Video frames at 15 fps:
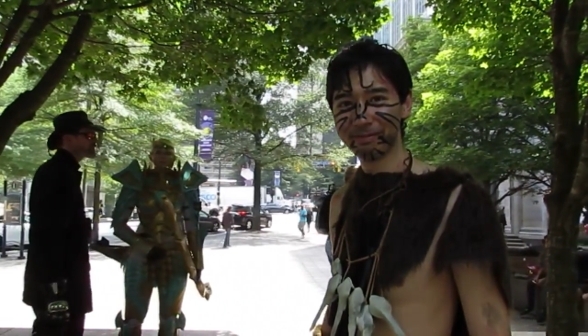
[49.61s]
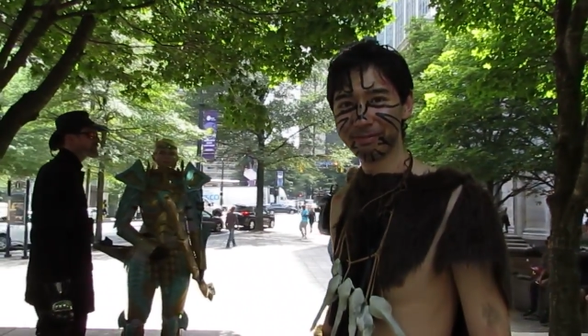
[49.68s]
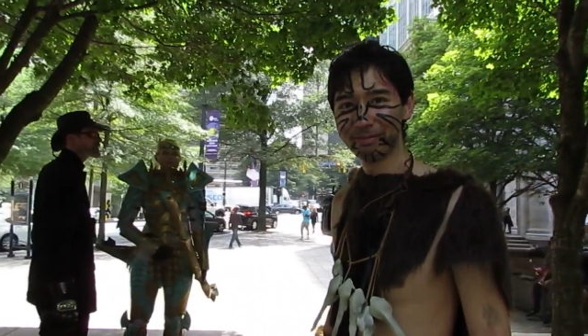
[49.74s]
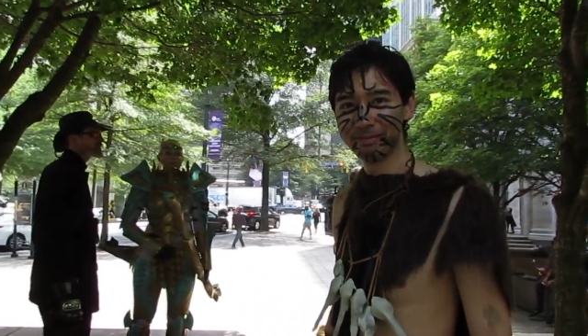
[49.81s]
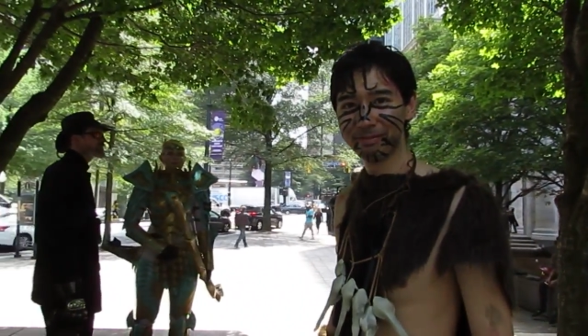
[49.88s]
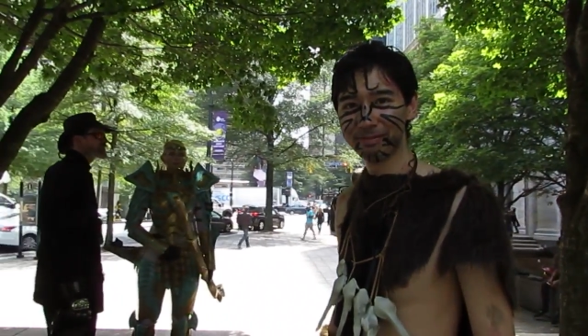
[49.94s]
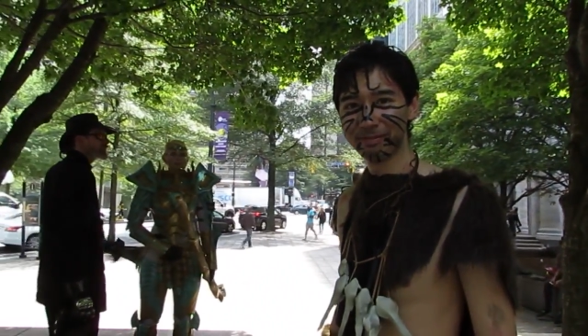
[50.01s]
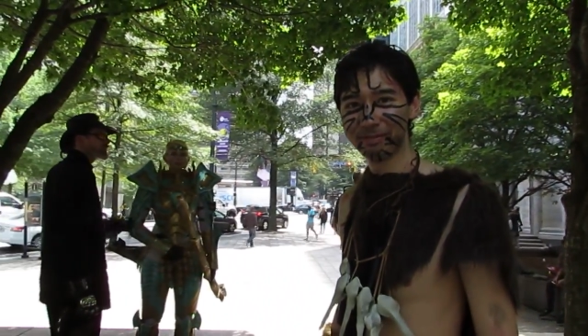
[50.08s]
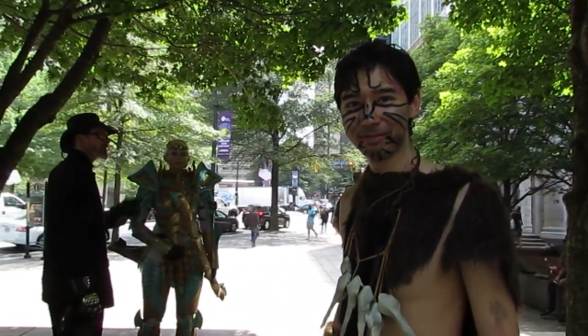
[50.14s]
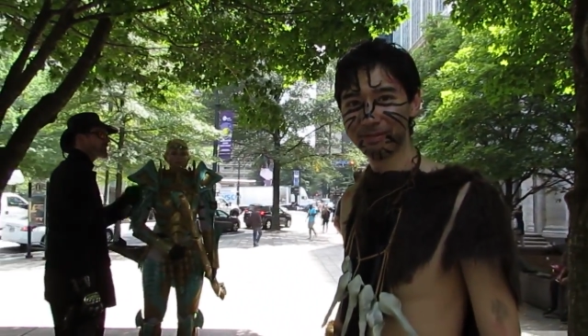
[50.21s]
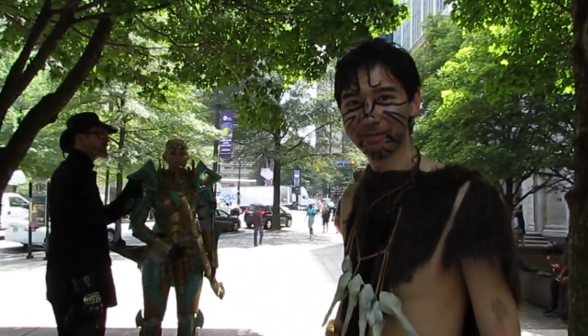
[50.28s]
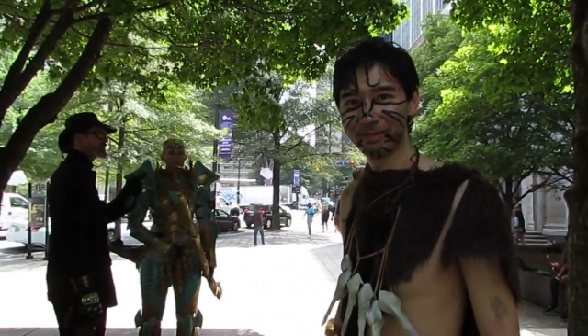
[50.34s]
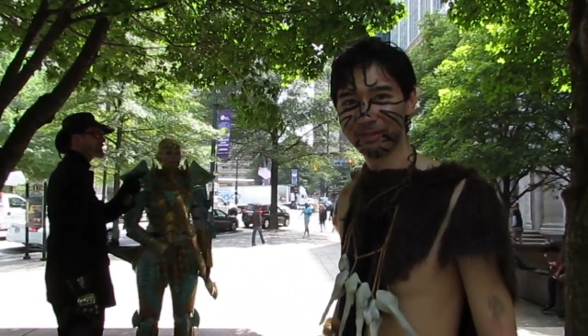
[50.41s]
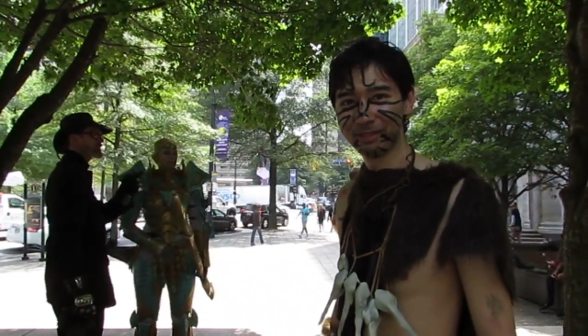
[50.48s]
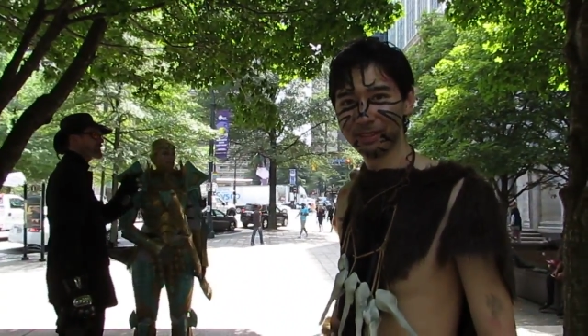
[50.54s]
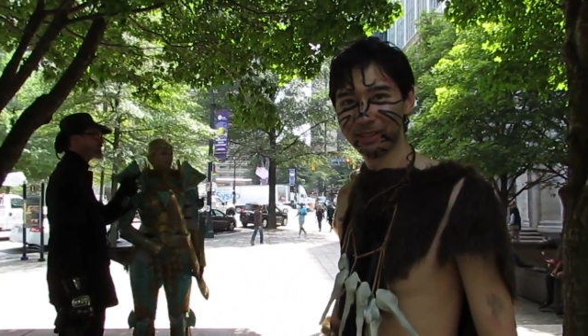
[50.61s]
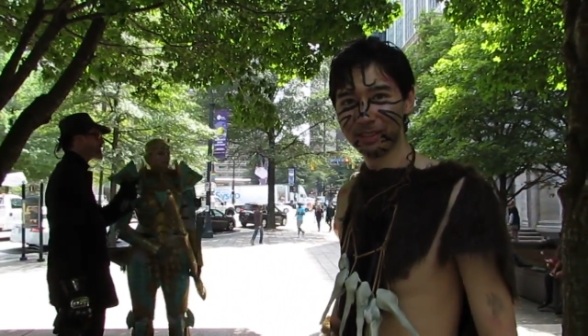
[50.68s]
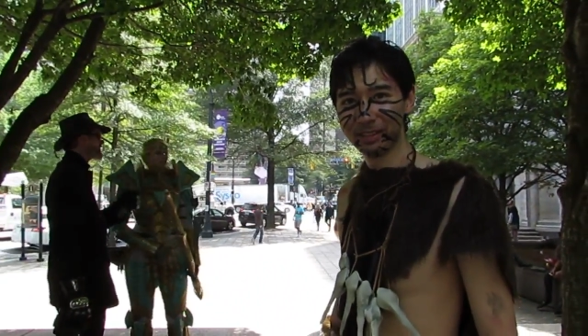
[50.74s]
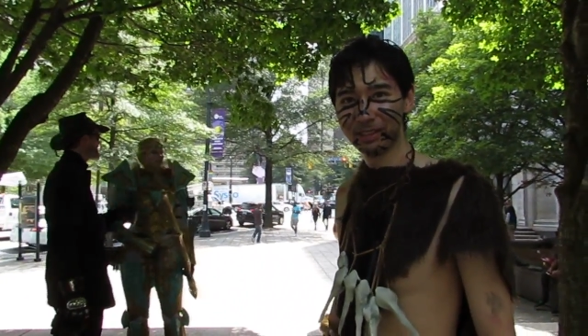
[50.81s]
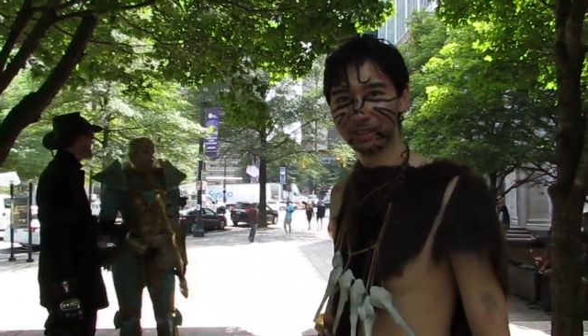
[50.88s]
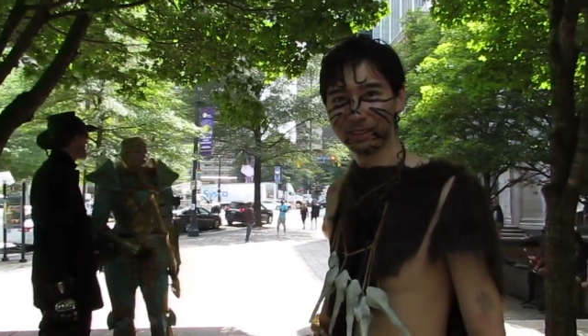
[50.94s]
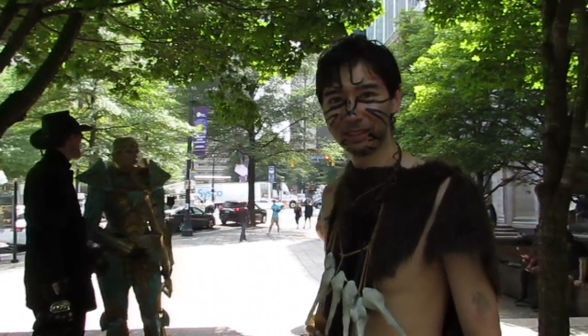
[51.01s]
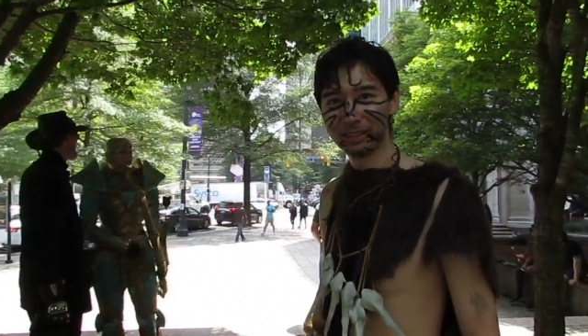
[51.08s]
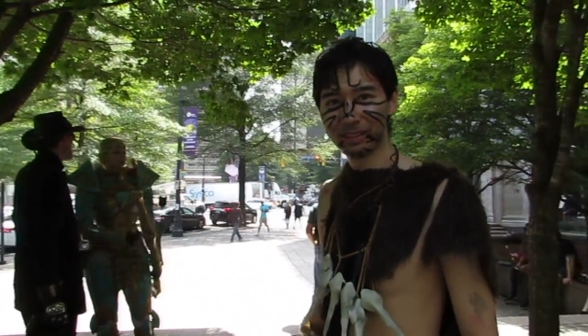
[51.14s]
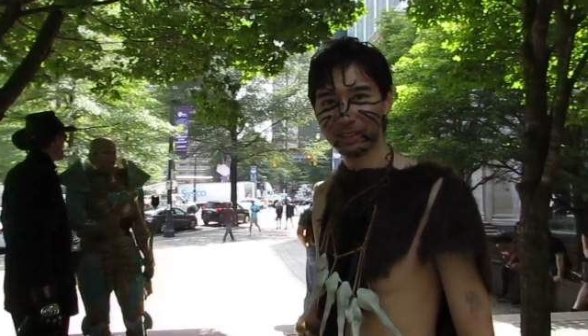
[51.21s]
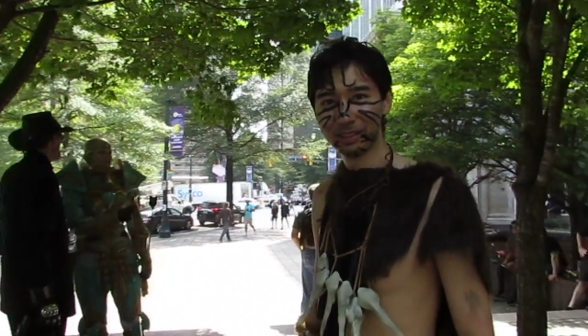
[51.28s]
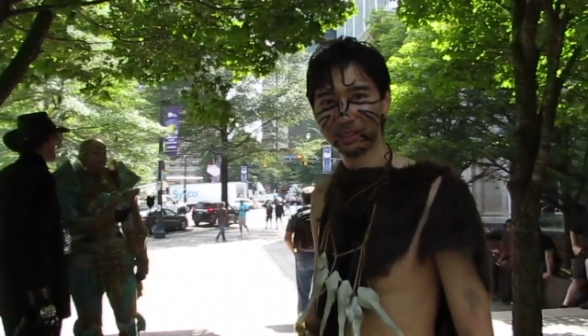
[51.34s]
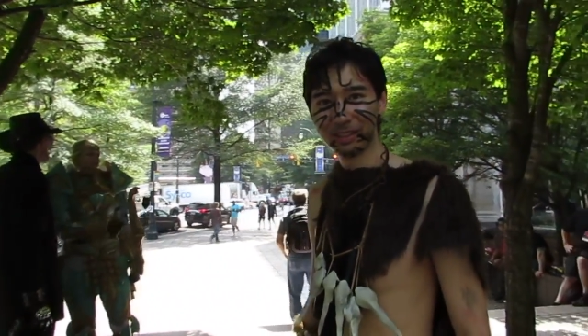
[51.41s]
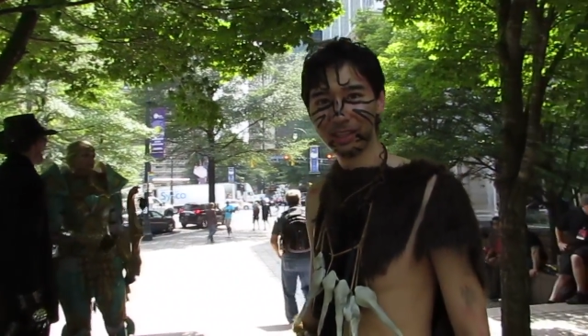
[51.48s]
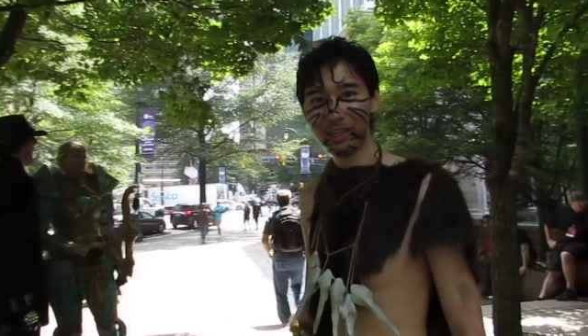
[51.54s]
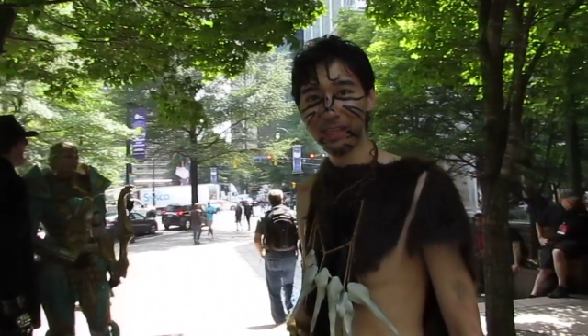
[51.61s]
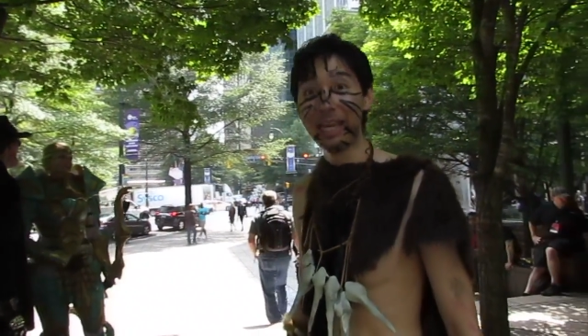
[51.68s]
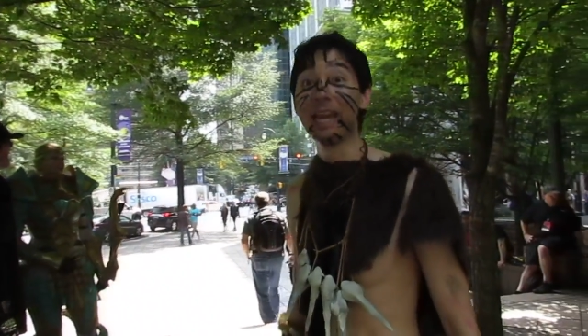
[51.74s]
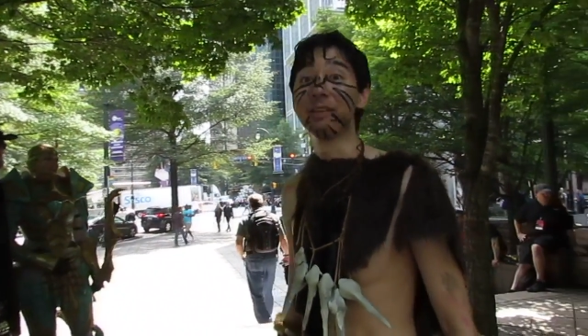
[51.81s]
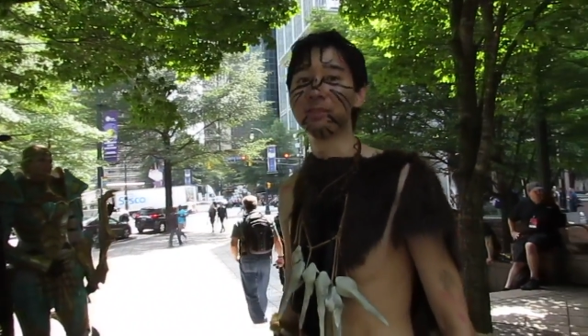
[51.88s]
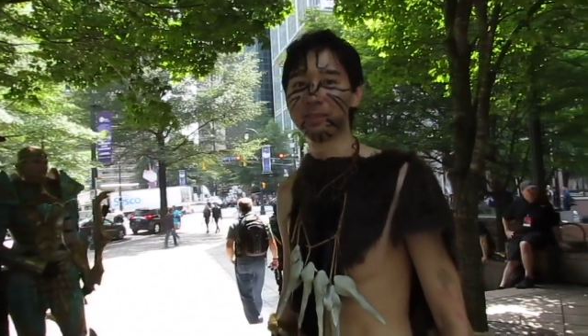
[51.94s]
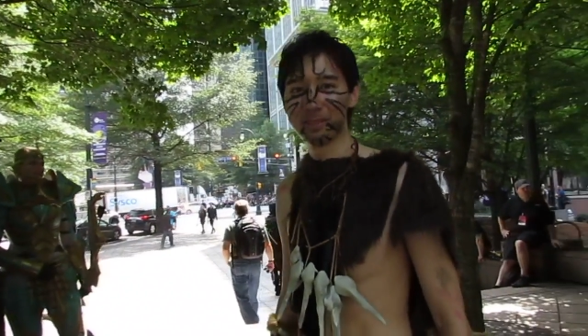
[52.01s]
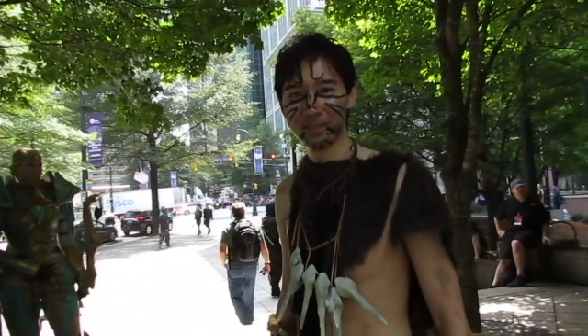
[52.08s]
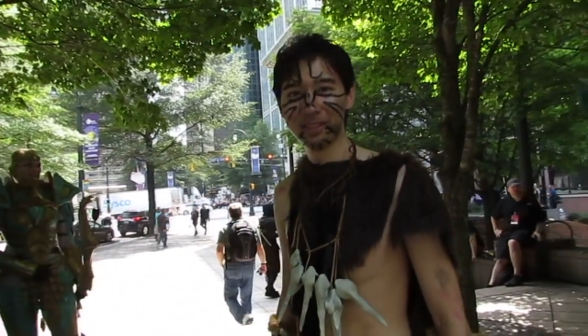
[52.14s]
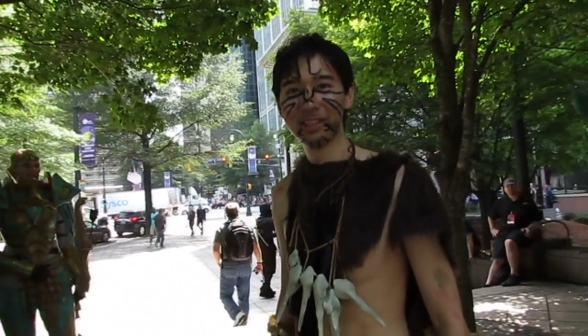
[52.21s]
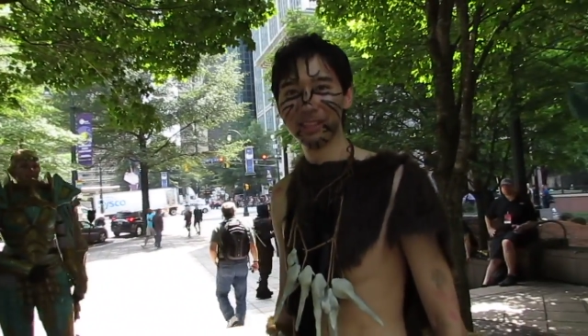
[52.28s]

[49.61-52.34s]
Forsworn at all in the game? Yes.